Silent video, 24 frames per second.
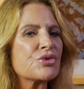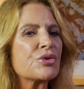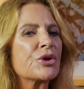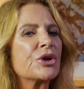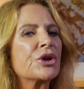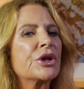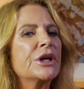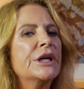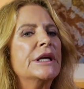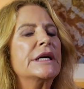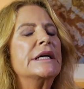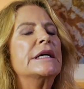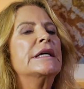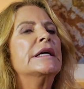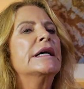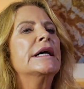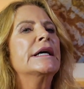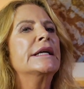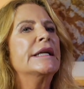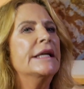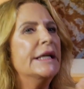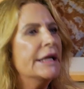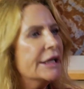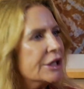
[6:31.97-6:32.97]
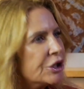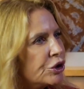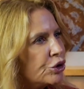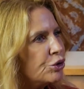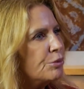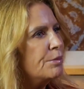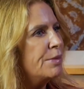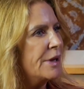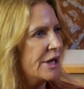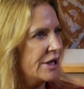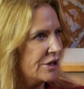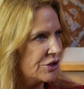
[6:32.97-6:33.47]
is really an
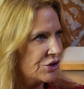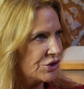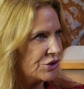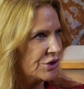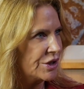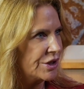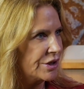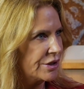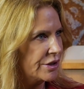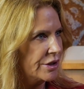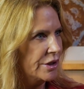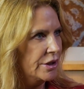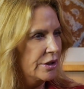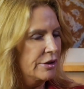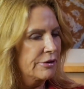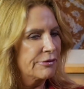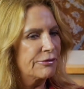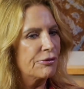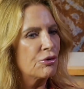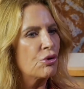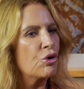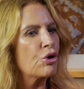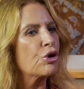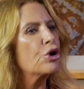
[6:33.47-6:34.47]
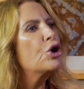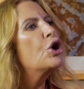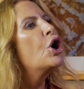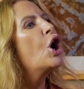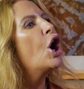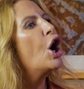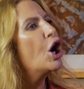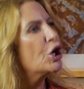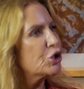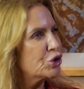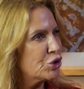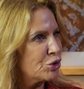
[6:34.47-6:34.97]
incubation for
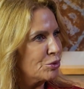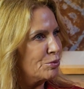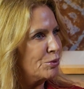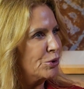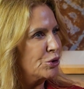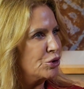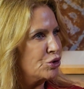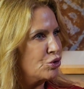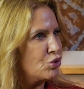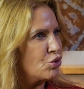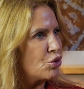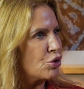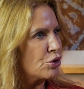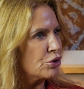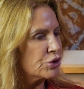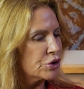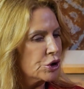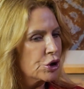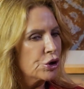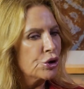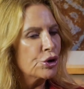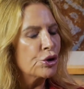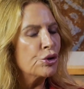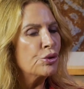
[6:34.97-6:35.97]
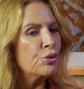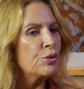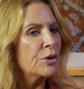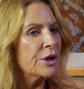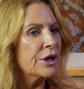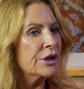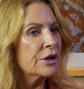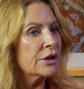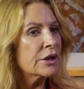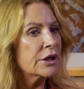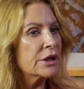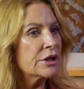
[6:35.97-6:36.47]
entrepreneurs who
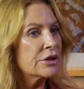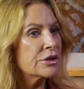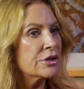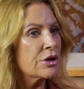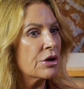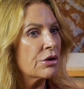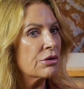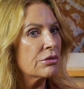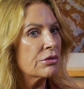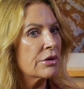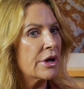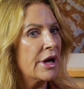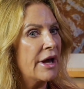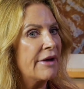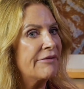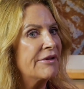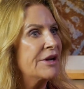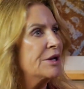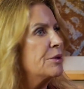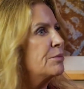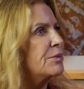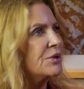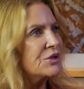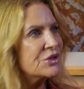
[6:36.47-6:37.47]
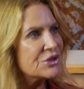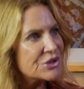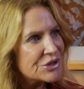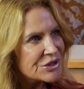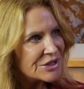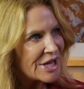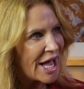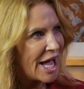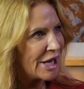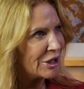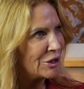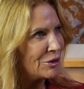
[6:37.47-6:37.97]
really don't have any
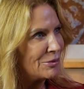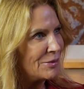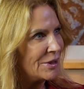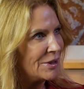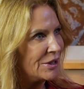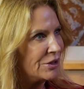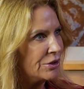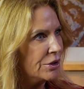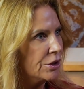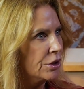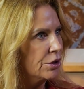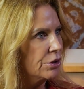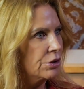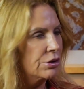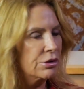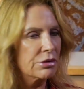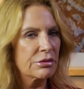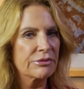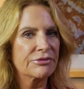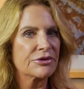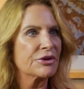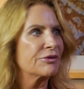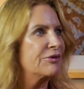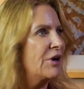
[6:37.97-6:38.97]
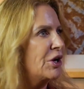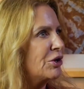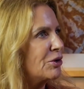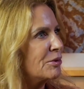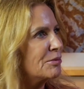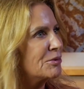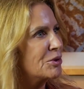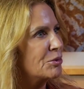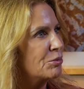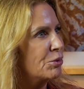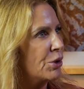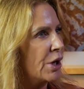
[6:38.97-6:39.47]
business acumen, who've
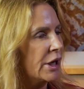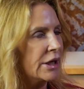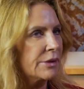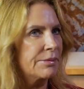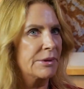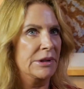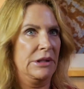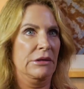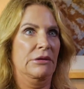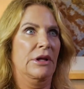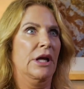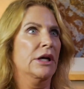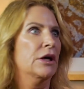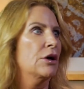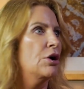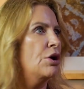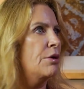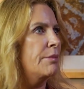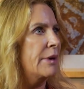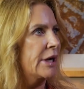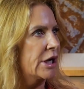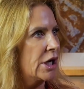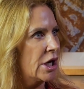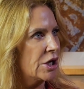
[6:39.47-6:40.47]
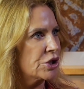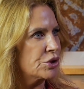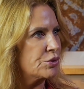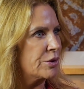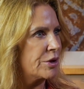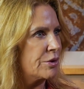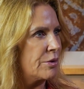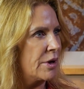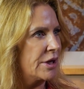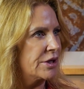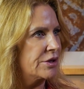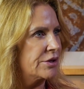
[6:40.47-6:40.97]
developed a product, but they're like, oh my gosh,
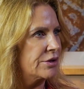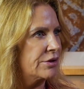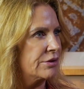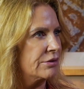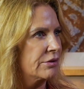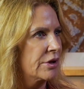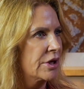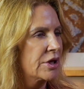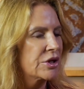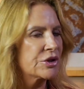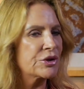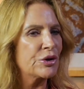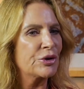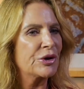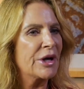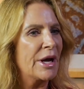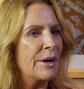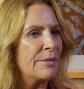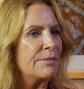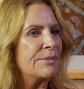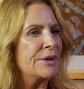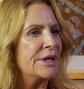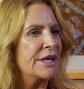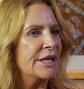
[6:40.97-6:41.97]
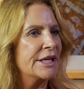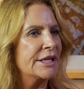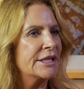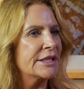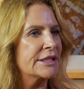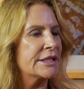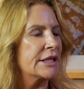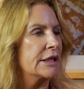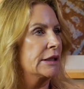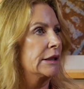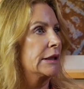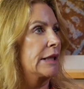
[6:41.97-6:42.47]
what do I do? So
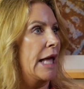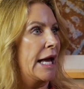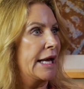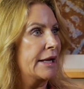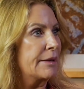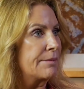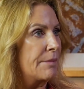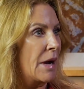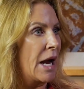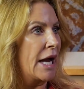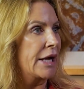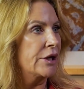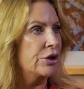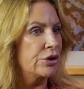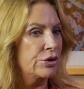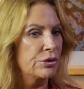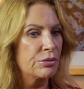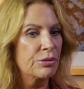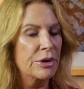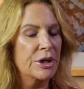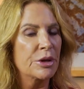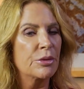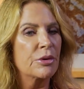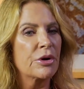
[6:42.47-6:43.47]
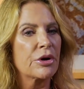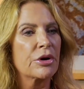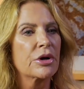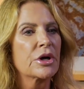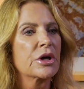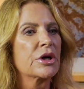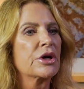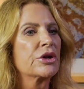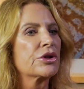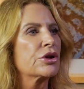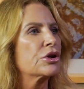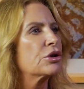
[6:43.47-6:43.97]
companies like mine, who we were
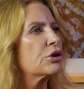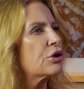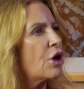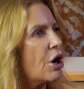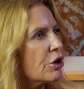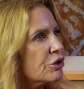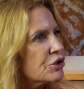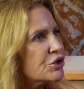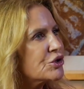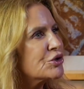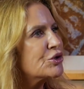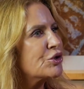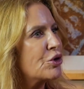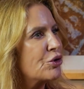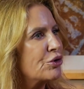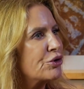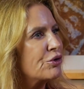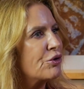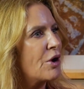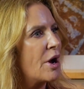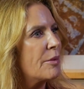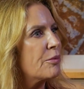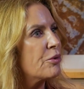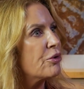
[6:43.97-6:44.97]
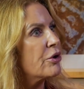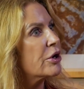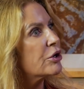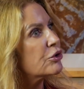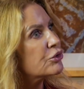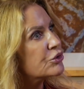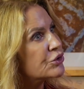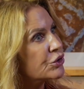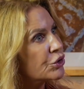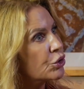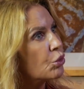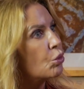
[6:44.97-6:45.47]
the largest
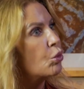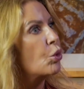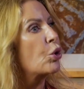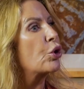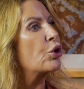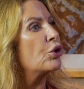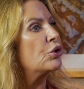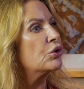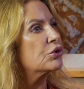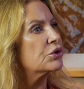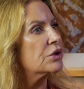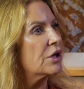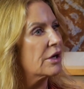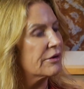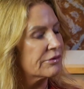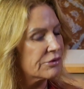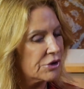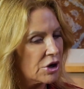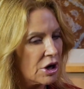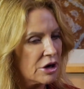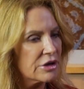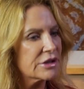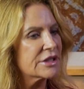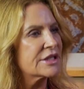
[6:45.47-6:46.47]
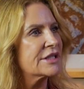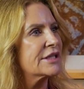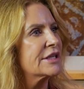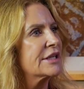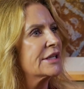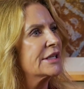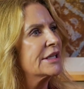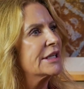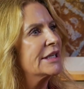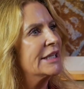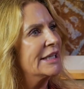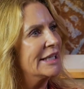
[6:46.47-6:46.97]
owner-operators in the world of carts
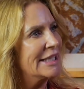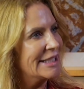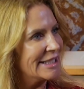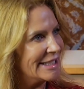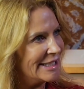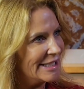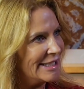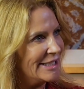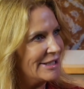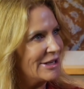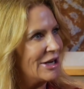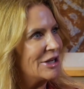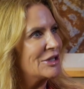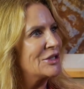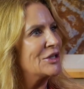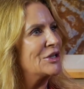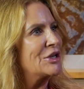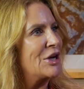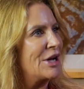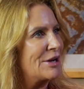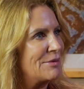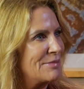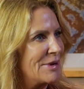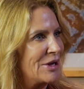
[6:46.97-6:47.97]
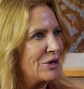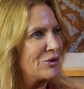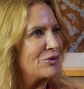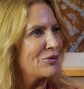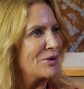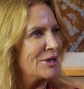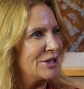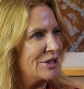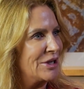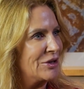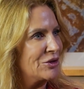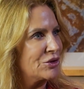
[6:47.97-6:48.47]
and kiosks and automated
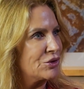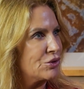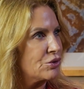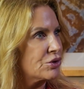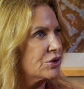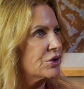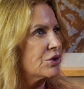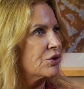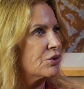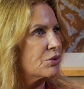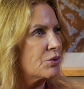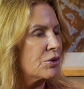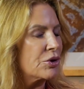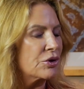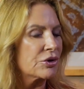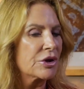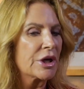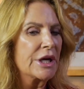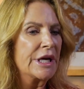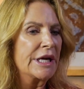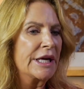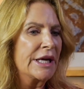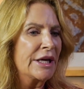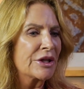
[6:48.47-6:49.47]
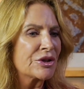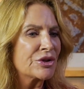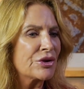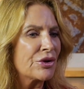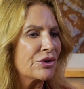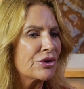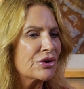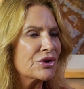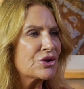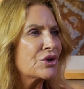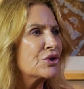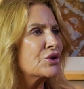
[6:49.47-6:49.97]
retail stores in the world. And
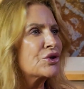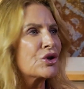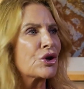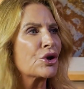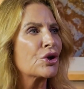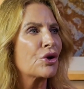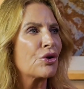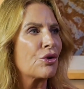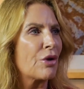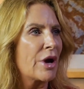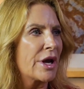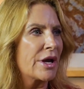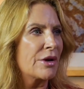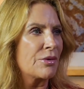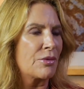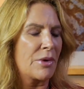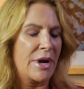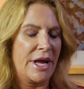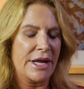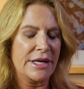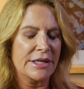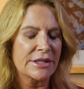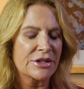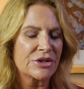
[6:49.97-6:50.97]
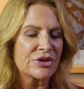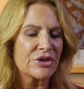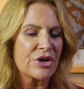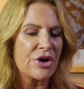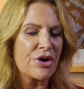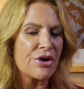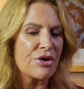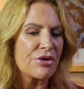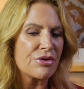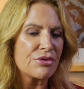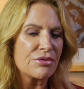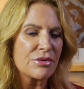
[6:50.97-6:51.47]
so this is a great way.
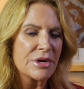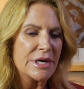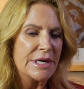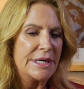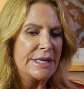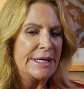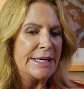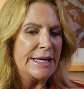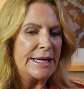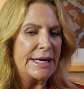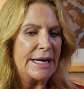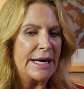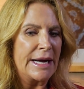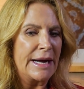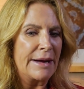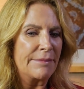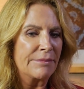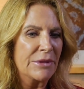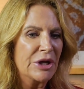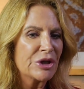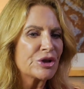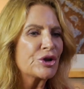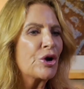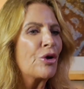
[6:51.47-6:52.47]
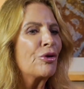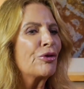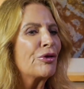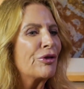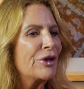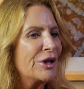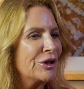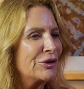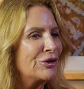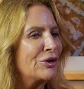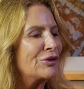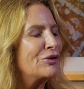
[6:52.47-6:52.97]
So don't
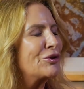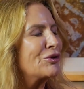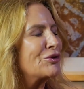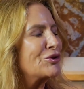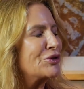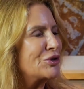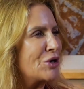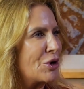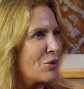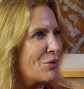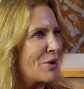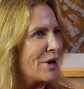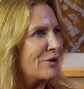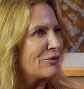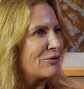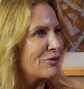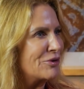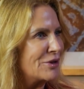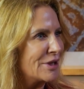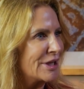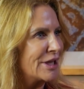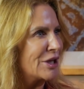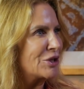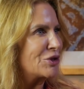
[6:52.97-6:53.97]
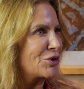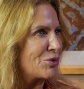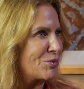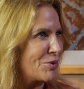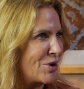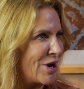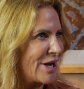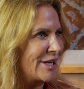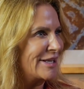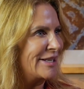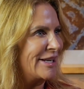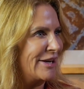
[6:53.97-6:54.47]
think that there's no way for you to get your
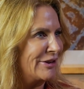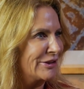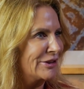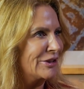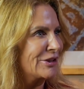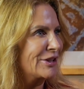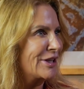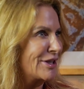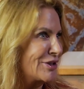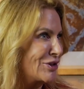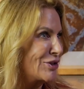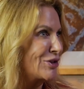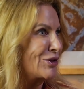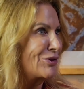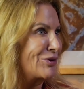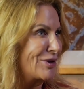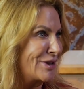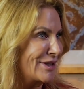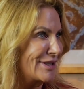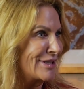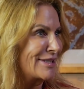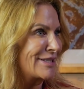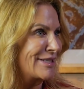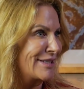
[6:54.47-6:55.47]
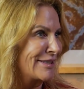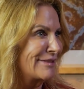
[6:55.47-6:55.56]
brand out there, because there is.